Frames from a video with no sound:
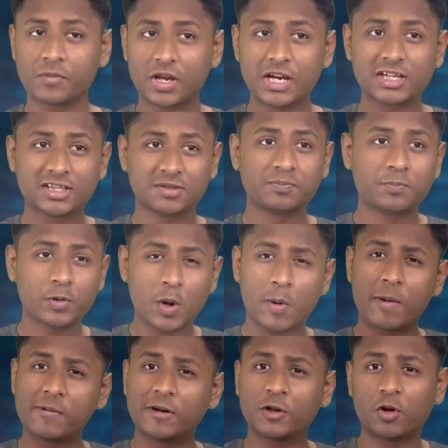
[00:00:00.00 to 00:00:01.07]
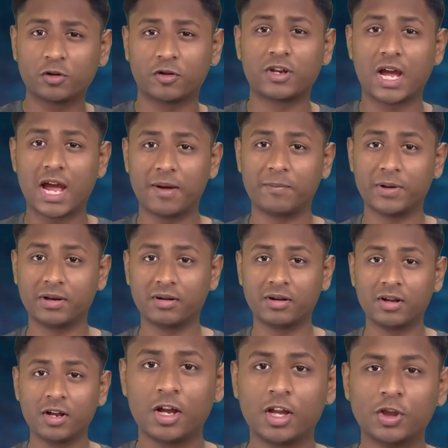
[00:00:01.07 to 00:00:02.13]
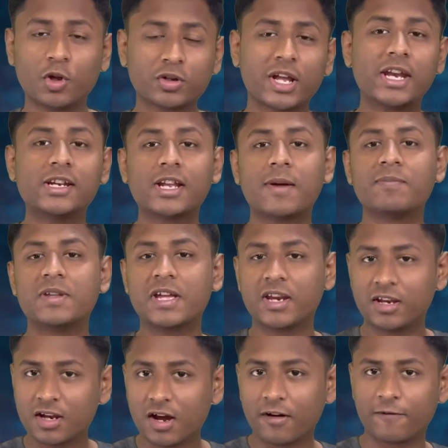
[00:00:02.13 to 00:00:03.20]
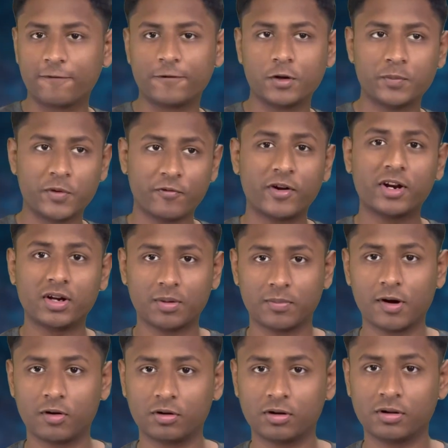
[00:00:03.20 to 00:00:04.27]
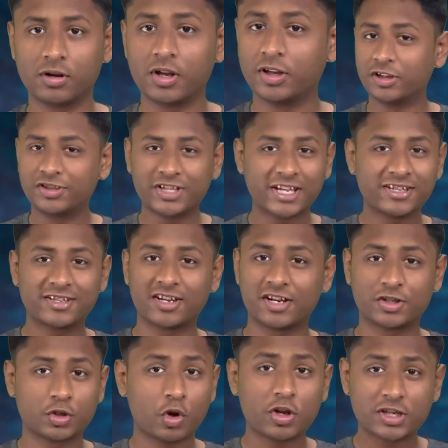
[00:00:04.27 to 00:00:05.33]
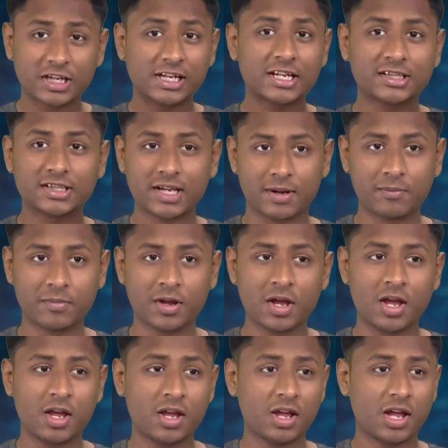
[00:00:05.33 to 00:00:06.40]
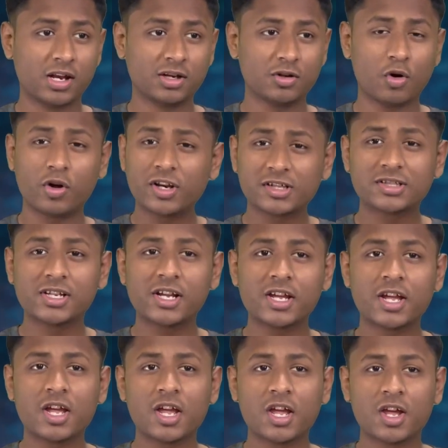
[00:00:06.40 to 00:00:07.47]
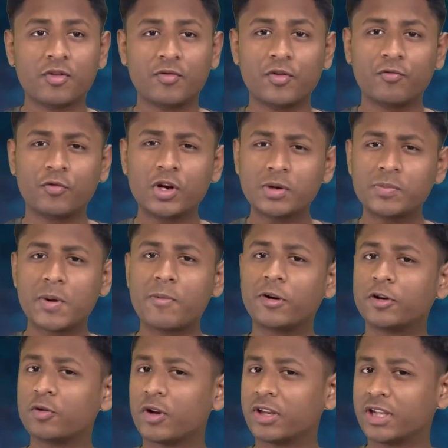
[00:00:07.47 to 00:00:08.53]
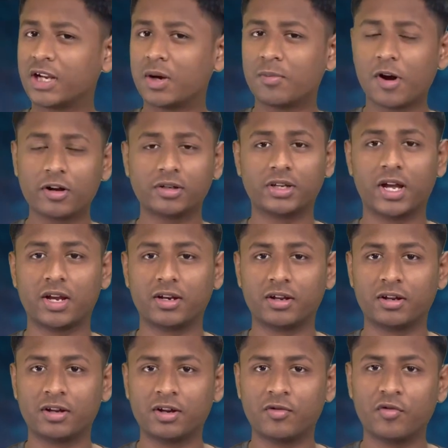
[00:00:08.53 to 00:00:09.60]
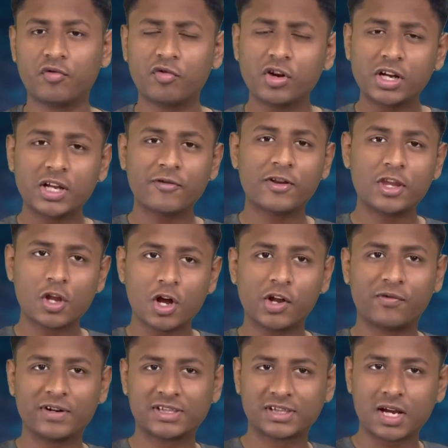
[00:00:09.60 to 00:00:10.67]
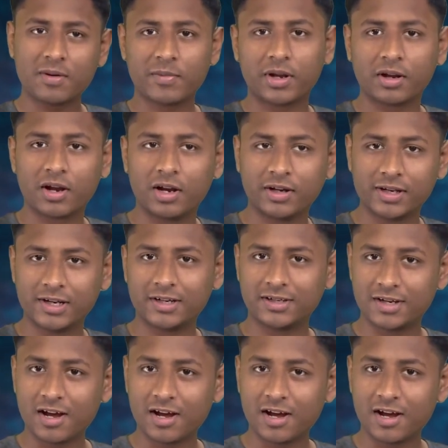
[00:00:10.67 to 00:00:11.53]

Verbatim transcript: it's probably not gonna happen. Not anytime near enough to be worried about. The chances are astonishingly slim, and honestly, we wouldn't be able to do anything about that. We wouldn't even know if it's coming until it